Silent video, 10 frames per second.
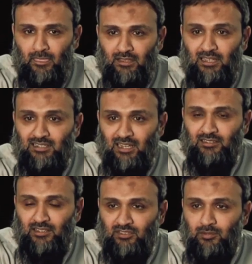That
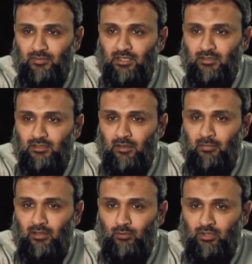tells us something
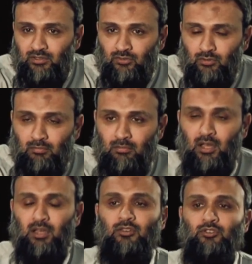about what this
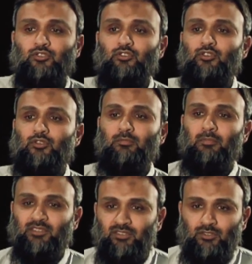ummah should do,
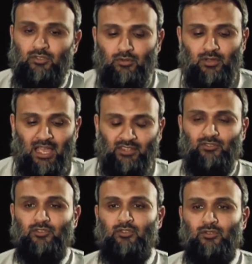must do, has
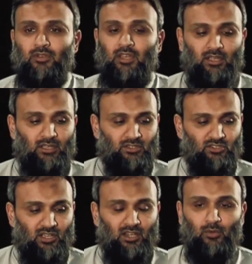to do,
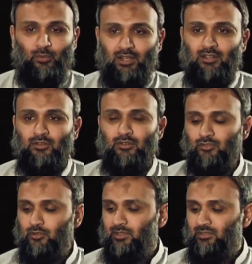inshallah will do
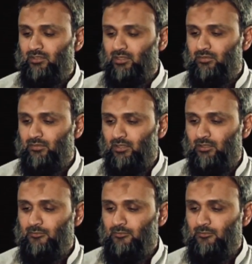to be successful.